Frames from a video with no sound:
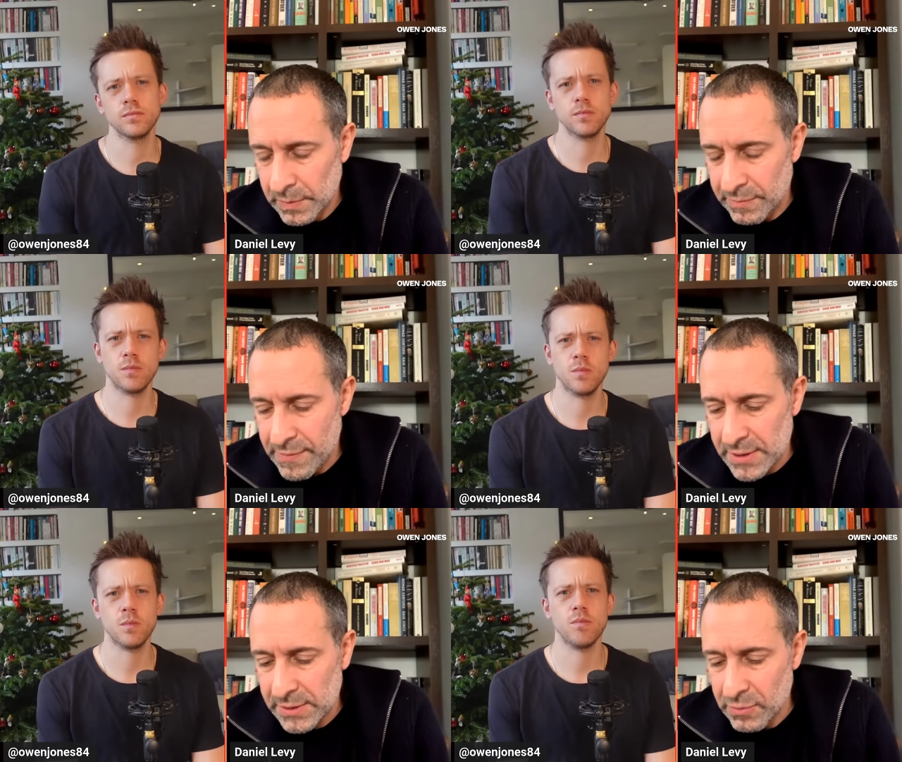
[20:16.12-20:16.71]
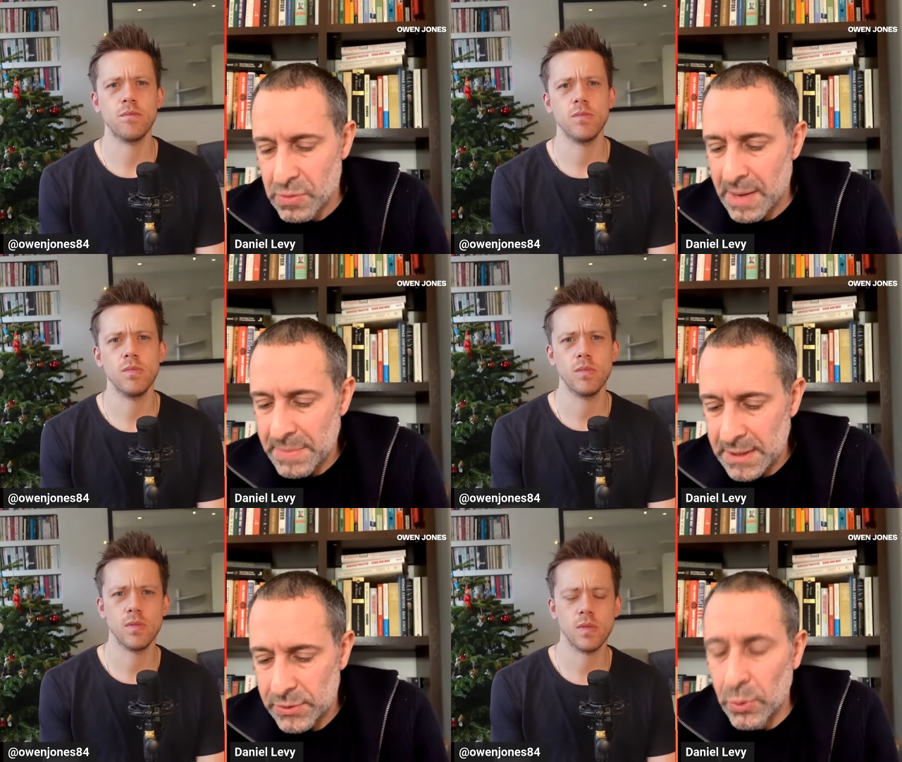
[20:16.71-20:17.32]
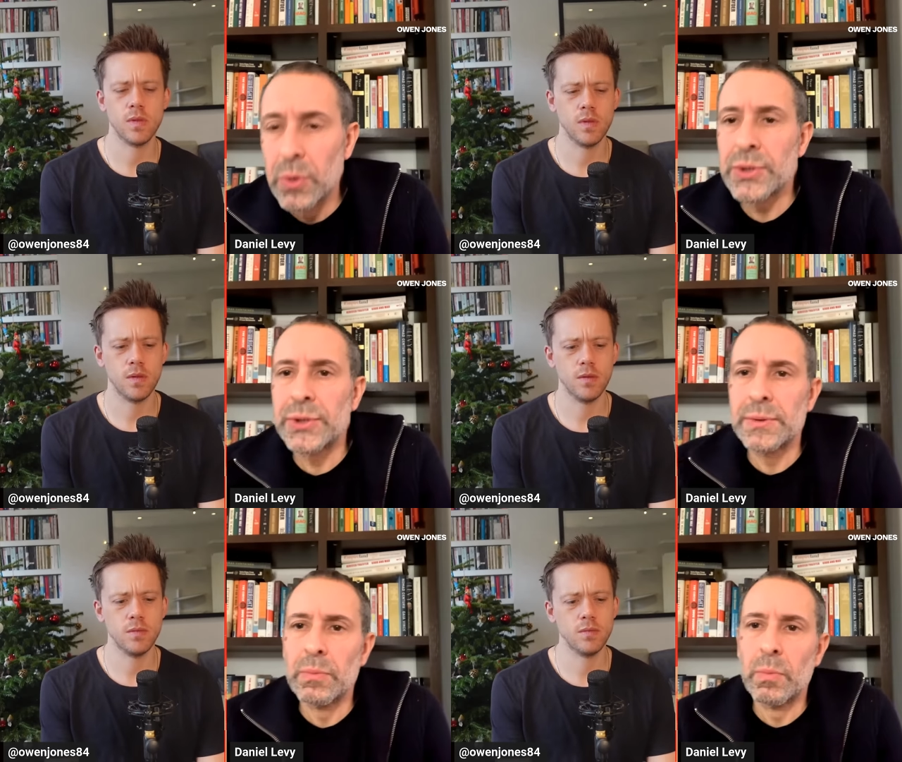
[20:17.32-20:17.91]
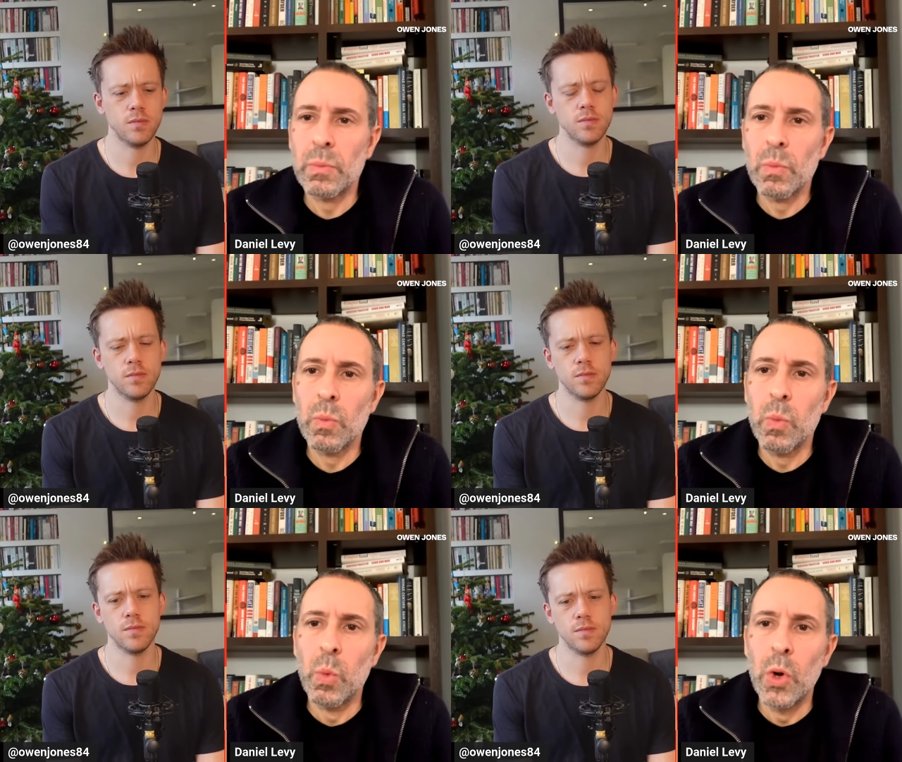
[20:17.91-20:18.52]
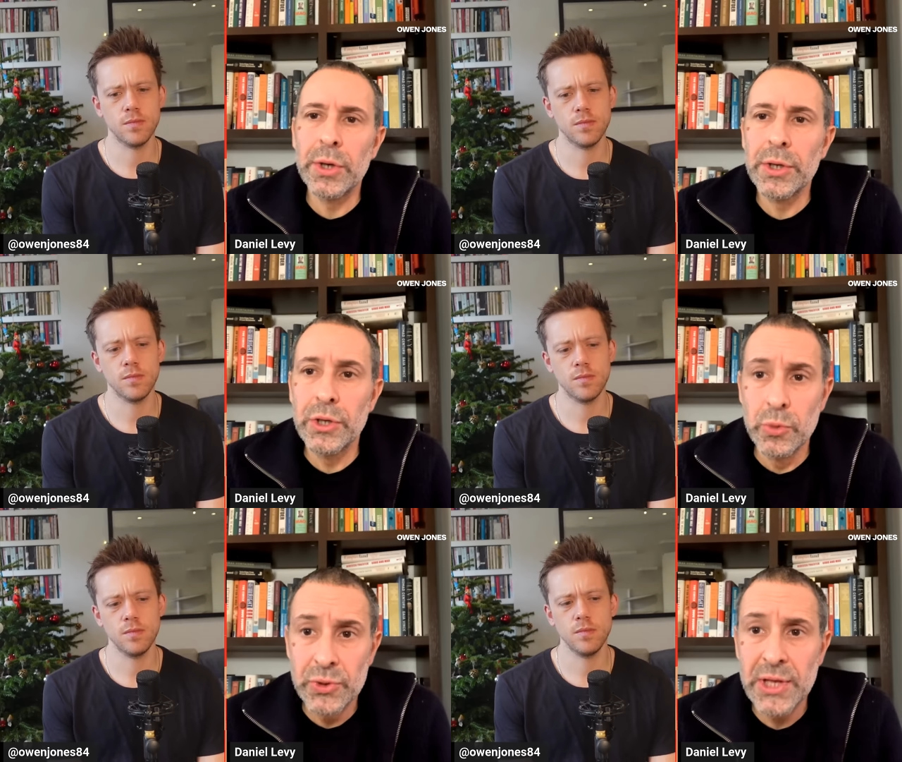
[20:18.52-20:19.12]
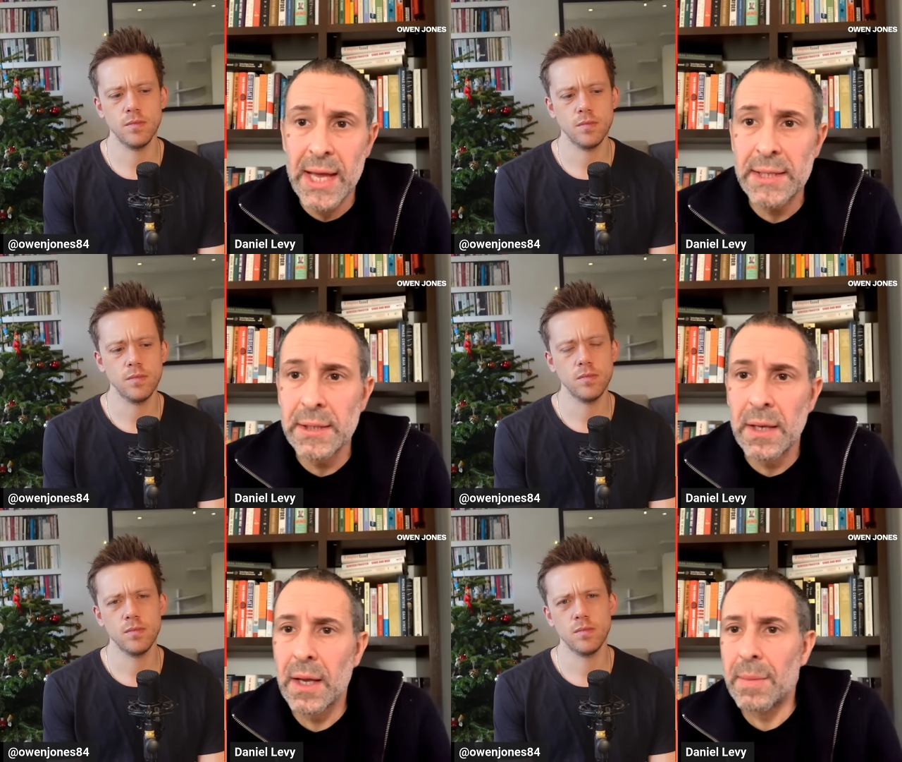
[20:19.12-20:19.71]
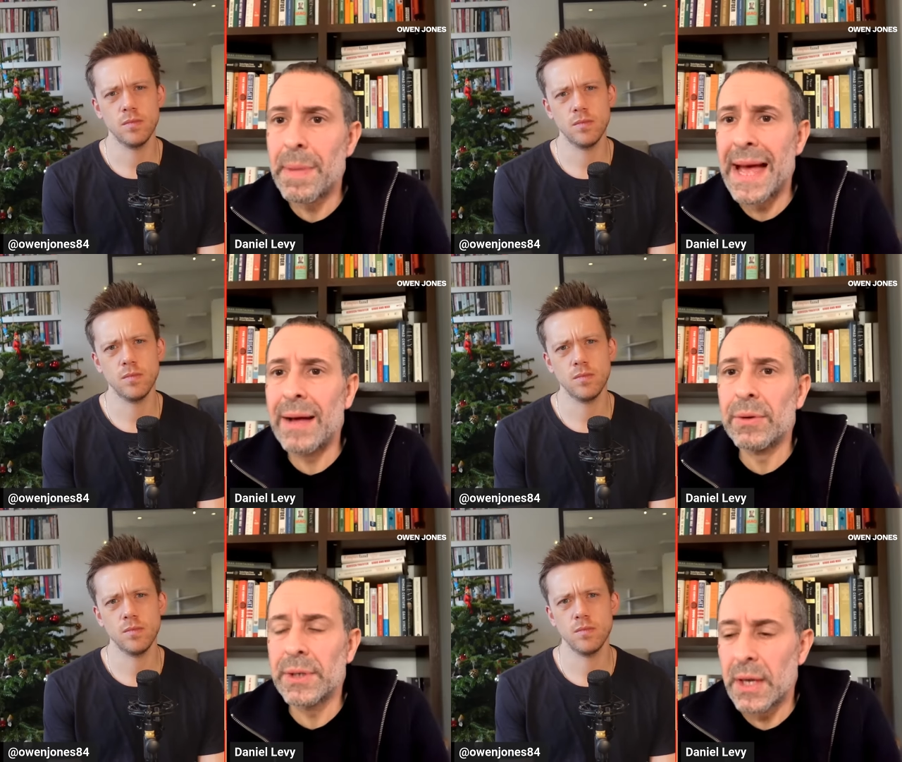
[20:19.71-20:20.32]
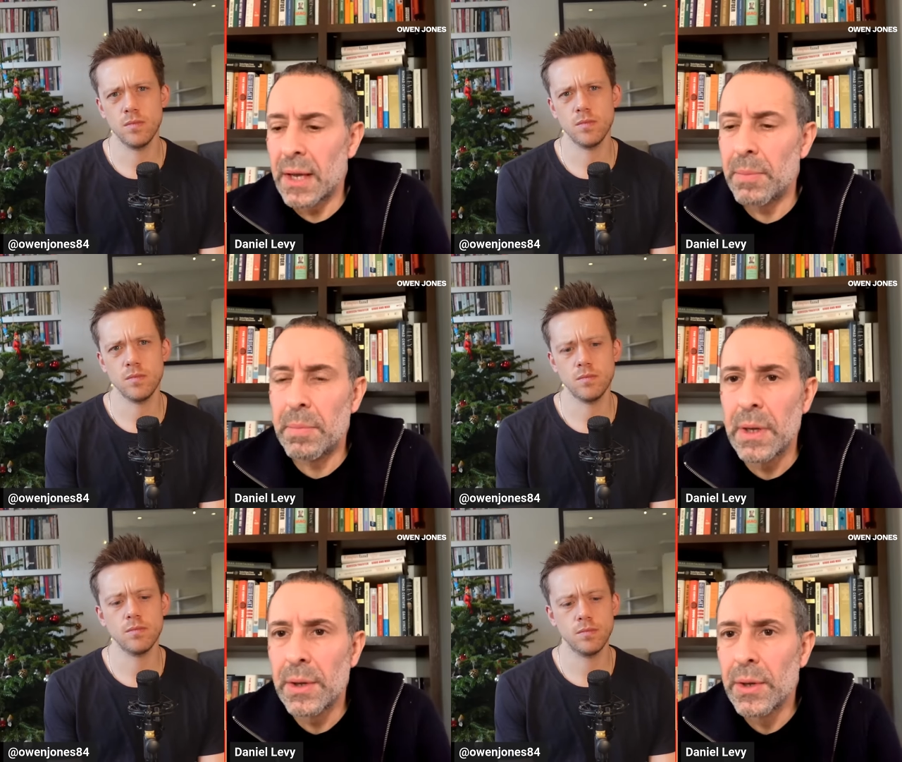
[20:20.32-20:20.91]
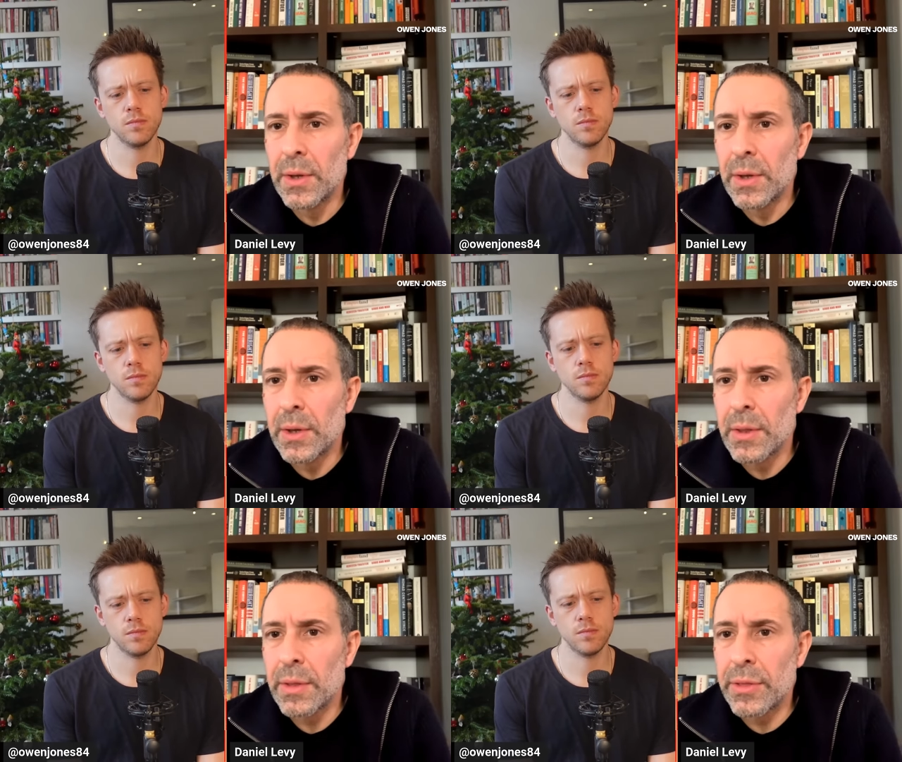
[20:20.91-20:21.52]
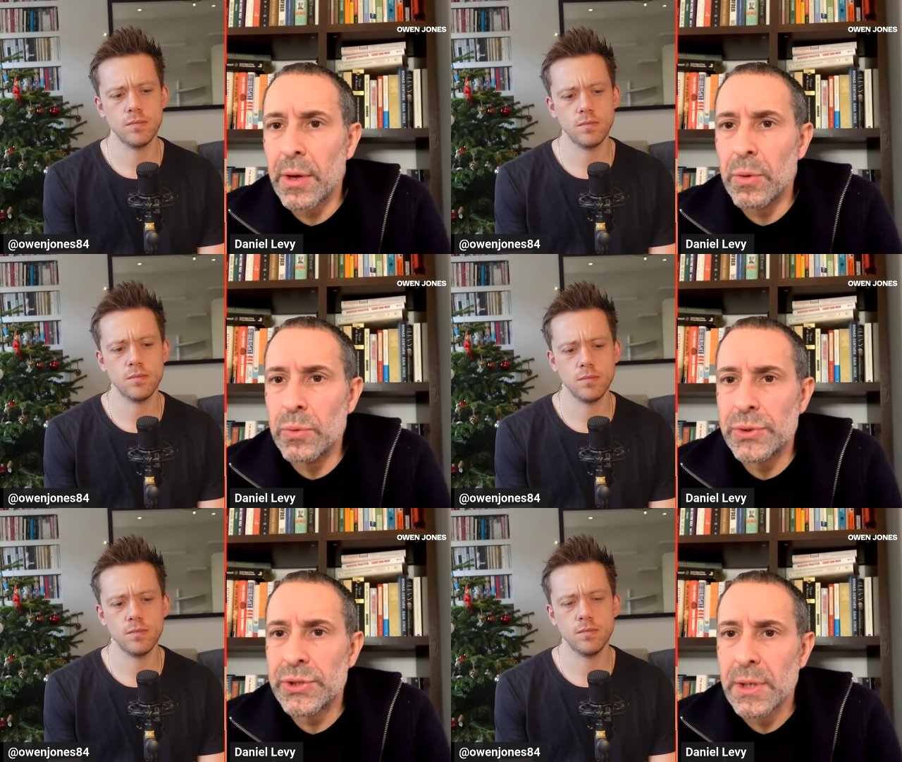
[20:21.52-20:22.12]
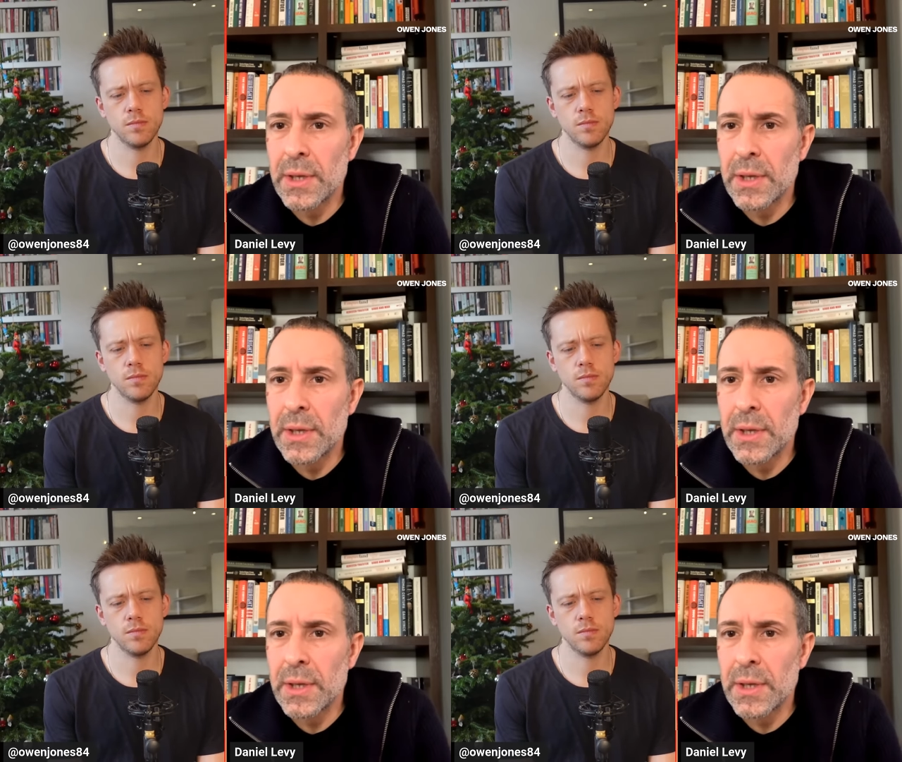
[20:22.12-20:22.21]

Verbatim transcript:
Speaker 1: first of all, let me endorse what you said about um, those